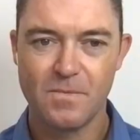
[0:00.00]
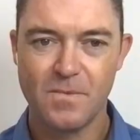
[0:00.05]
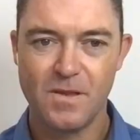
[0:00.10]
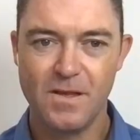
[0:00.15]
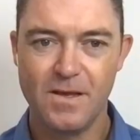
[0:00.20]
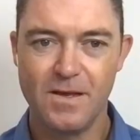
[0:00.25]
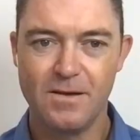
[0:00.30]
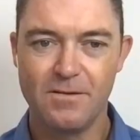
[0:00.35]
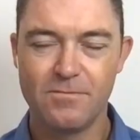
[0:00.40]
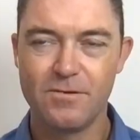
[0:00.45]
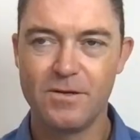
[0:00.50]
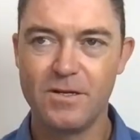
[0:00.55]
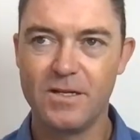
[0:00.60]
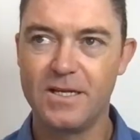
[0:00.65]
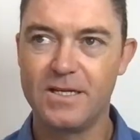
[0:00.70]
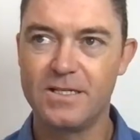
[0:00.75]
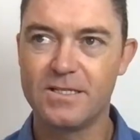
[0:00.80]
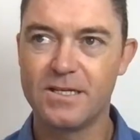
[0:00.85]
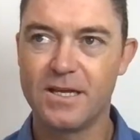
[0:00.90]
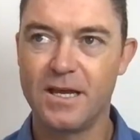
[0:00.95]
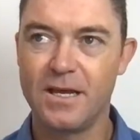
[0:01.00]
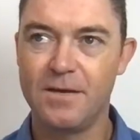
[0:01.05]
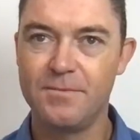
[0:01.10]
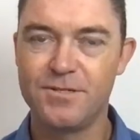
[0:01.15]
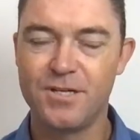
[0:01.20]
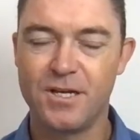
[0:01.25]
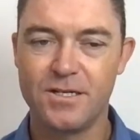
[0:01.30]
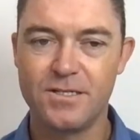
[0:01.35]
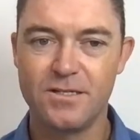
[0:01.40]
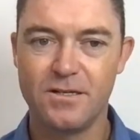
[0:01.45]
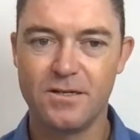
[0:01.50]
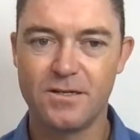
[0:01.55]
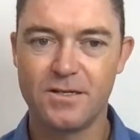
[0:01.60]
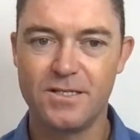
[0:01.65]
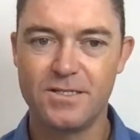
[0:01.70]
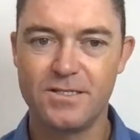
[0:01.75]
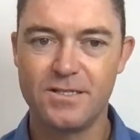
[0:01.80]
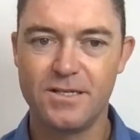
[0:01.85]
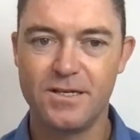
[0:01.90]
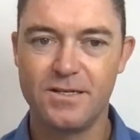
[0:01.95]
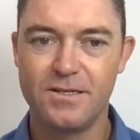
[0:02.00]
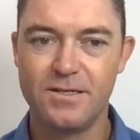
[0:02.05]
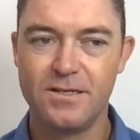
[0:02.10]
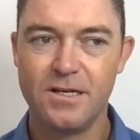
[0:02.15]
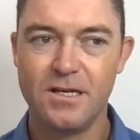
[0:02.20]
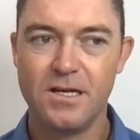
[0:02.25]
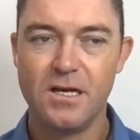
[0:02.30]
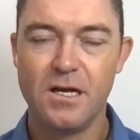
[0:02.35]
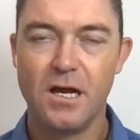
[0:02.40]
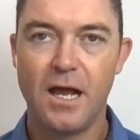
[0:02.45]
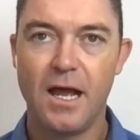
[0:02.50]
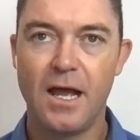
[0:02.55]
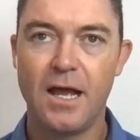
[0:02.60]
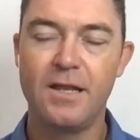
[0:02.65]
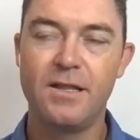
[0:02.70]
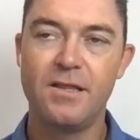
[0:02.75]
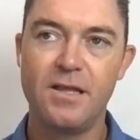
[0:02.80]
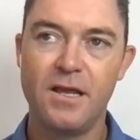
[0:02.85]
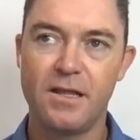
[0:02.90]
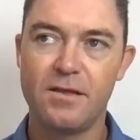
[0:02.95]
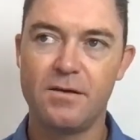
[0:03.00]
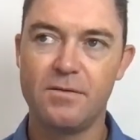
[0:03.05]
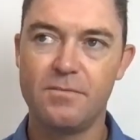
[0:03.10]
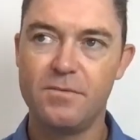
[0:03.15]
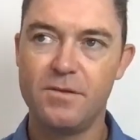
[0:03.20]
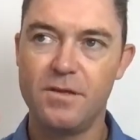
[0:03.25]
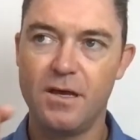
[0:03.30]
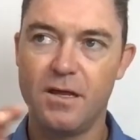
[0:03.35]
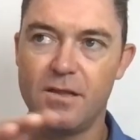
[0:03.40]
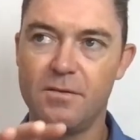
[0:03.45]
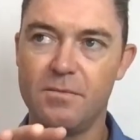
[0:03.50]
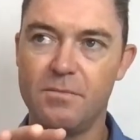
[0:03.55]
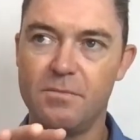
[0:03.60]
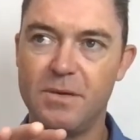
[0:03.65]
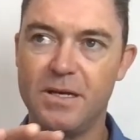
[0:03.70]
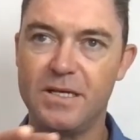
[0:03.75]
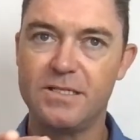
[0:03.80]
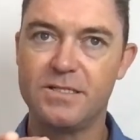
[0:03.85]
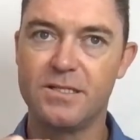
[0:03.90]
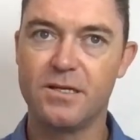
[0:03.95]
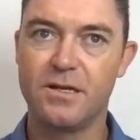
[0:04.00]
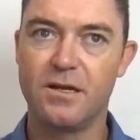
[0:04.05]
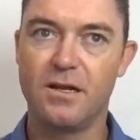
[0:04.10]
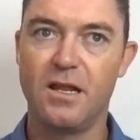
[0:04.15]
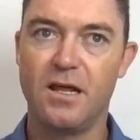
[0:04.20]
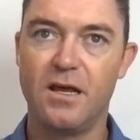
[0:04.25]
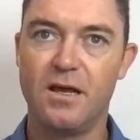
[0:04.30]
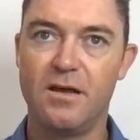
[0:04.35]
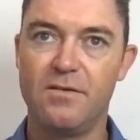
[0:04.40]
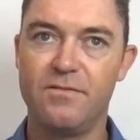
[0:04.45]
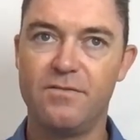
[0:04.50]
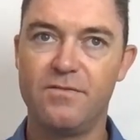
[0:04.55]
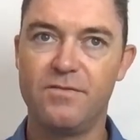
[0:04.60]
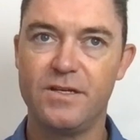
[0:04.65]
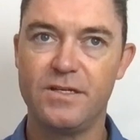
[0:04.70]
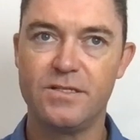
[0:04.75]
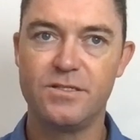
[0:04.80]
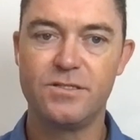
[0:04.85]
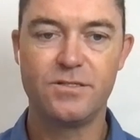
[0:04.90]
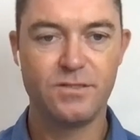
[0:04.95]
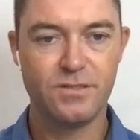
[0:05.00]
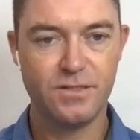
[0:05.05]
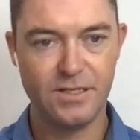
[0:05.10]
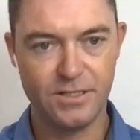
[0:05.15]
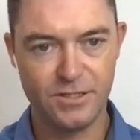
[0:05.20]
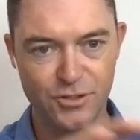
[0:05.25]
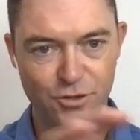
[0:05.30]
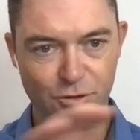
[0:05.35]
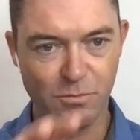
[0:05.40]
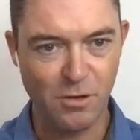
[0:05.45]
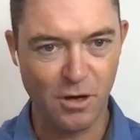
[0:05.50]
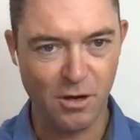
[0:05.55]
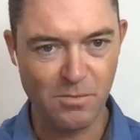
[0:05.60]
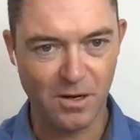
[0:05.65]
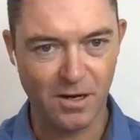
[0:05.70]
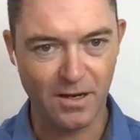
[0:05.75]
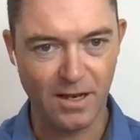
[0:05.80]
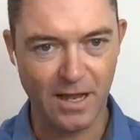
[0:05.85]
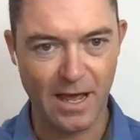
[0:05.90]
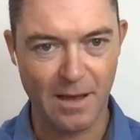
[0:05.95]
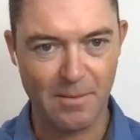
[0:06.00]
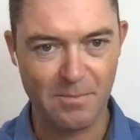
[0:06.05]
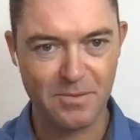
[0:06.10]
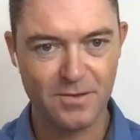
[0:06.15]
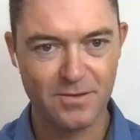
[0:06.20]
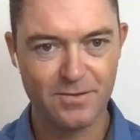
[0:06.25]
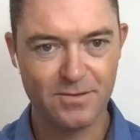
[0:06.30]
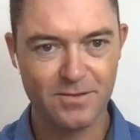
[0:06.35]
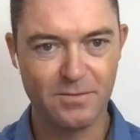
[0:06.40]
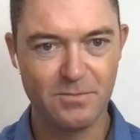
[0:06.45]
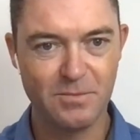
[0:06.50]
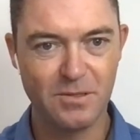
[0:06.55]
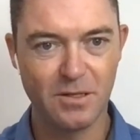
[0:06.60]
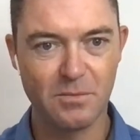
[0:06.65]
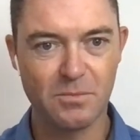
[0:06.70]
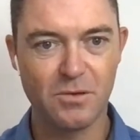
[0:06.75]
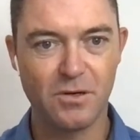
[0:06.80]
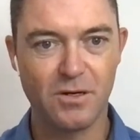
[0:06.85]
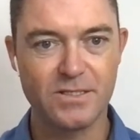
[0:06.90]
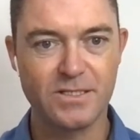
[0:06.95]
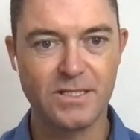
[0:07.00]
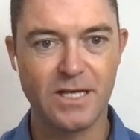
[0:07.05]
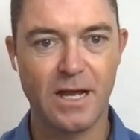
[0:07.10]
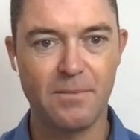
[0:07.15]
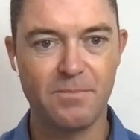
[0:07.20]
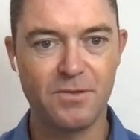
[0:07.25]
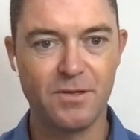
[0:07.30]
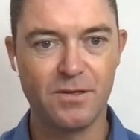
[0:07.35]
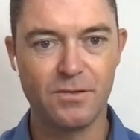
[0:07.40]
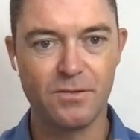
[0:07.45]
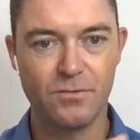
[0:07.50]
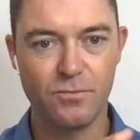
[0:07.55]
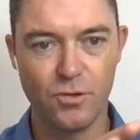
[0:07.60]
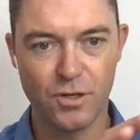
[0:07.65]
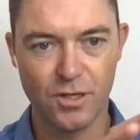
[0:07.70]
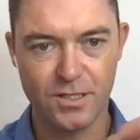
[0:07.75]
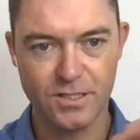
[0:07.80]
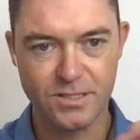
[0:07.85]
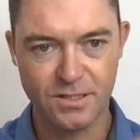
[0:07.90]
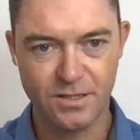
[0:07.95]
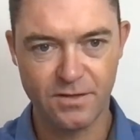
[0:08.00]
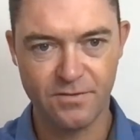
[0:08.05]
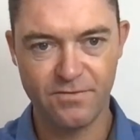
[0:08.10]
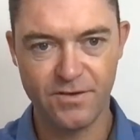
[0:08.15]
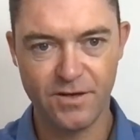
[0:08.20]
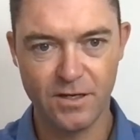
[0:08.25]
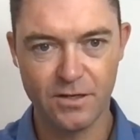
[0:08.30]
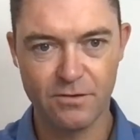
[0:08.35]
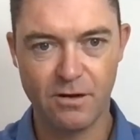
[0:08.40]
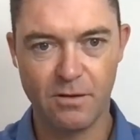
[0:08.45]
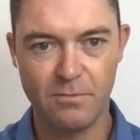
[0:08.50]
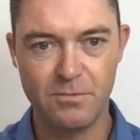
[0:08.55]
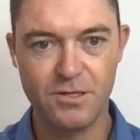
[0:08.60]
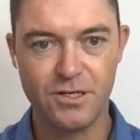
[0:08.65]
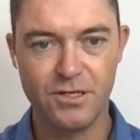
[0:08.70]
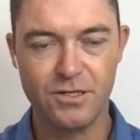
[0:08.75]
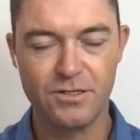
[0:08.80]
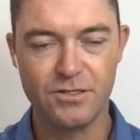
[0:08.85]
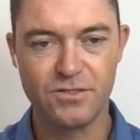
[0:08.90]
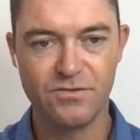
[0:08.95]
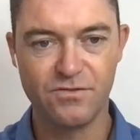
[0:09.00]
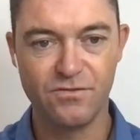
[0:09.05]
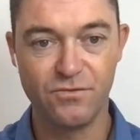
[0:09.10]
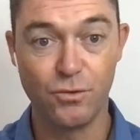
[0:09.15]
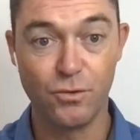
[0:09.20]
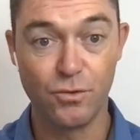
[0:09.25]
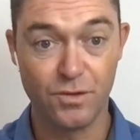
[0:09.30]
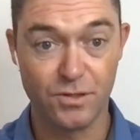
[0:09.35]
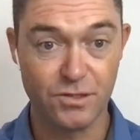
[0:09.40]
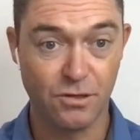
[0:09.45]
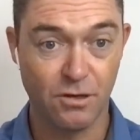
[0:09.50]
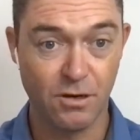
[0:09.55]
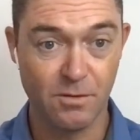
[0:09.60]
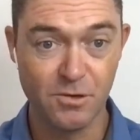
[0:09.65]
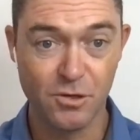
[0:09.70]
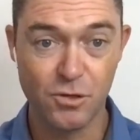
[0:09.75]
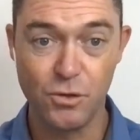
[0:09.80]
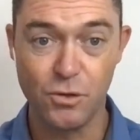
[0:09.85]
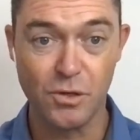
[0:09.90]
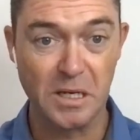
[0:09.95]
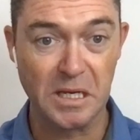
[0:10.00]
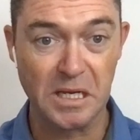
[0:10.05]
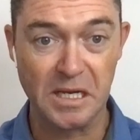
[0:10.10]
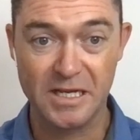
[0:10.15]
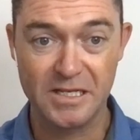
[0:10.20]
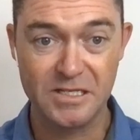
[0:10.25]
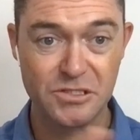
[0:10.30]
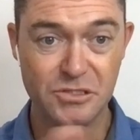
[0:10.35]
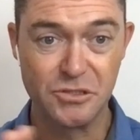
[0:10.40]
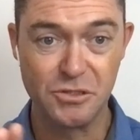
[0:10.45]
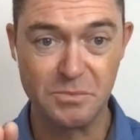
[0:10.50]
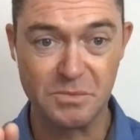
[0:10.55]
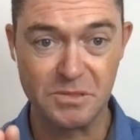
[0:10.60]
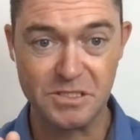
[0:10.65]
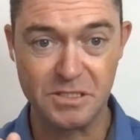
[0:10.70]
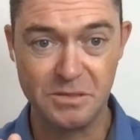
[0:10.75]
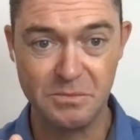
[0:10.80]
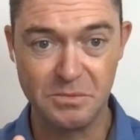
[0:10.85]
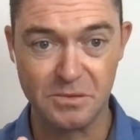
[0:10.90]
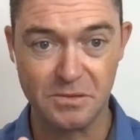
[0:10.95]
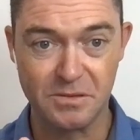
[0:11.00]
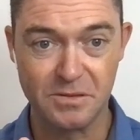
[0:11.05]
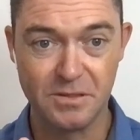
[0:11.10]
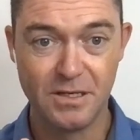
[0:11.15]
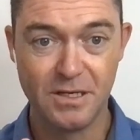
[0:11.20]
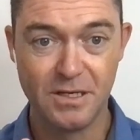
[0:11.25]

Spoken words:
Yeah, it really is a game changer, like you said. And the other piece that I love is your mobile app, the Builder Price app that the workers in the field are able to use for the time recording. It's super simple,